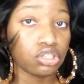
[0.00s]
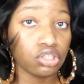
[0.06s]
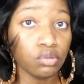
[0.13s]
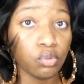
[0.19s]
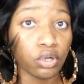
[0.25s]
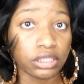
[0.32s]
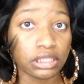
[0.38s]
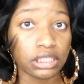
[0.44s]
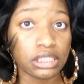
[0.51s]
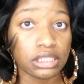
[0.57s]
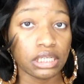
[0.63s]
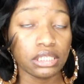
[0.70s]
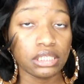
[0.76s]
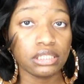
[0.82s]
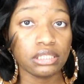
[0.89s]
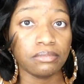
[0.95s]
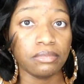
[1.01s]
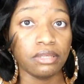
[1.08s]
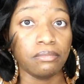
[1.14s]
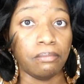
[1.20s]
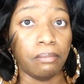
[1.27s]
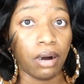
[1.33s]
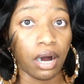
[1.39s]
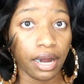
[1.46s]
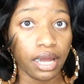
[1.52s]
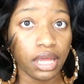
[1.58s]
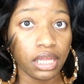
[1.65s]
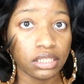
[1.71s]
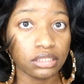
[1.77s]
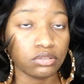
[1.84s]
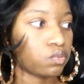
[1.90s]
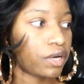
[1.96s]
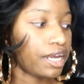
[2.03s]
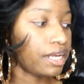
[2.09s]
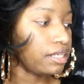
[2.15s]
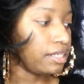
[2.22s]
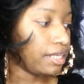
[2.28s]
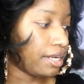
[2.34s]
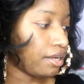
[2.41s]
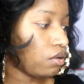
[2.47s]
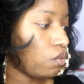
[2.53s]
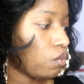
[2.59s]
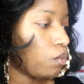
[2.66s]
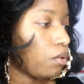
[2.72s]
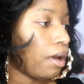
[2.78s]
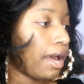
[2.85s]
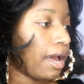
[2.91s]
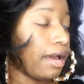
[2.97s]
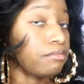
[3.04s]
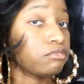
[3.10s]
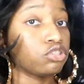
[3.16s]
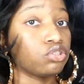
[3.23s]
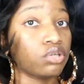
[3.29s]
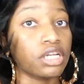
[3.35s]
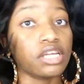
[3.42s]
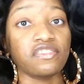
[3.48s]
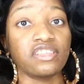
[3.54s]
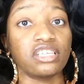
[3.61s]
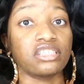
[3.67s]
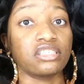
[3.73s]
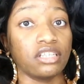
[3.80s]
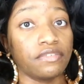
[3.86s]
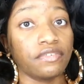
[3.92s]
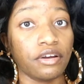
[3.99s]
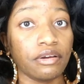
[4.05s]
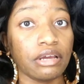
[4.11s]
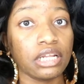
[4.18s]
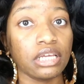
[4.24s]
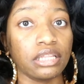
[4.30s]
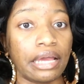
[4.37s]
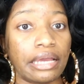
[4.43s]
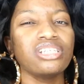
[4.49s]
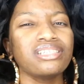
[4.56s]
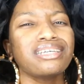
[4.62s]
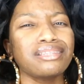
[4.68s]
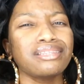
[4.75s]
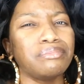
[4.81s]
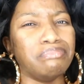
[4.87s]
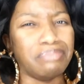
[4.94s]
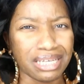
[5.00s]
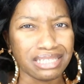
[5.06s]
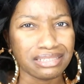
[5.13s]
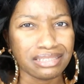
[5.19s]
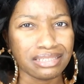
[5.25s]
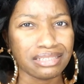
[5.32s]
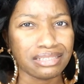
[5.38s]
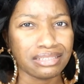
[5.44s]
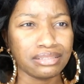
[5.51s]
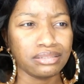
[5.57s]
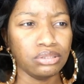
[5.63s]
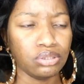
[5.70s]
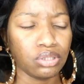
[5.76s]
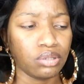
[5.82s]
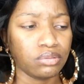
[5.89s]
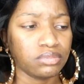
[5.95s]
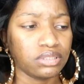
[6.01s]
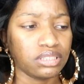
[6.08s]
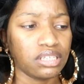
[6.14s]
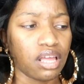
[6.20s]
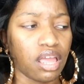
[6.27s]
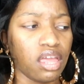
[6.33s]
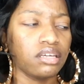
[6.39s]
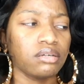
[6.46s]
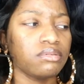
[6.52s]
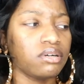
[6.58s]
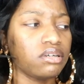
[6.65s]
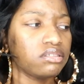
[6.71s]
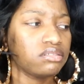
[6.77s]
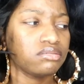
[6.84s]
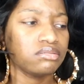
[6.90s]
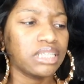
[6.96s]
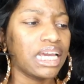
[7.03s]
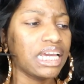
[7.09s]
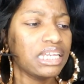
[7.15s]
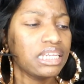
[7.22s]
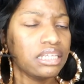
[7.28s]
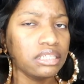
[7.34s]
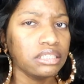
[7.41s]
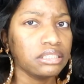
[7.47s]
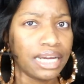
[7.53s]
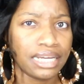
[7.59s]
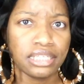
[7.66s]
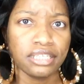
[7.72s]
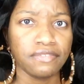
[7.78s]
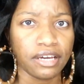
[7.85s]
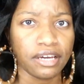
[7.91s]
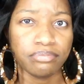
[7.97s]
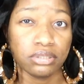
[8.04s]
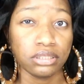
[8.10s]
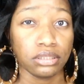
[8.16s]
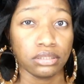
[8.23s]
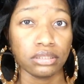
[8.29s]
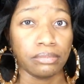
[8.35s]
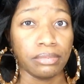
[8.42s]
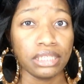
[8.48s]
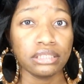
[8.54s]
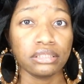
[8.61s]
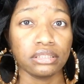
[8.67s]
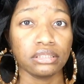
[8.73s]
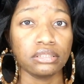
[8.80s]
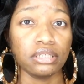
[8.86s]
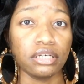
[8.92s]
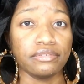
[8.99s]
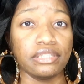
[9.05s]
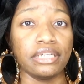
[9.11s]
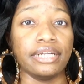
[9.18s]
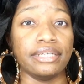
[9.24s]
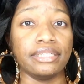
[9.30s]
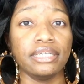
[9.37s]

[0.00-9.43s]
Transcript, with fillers: still more things that need to be bought. Right now, I have majority of the stuff already. Like, just like the basics, you know what I'm saying? Like about 80, 95% of the basic stuff that I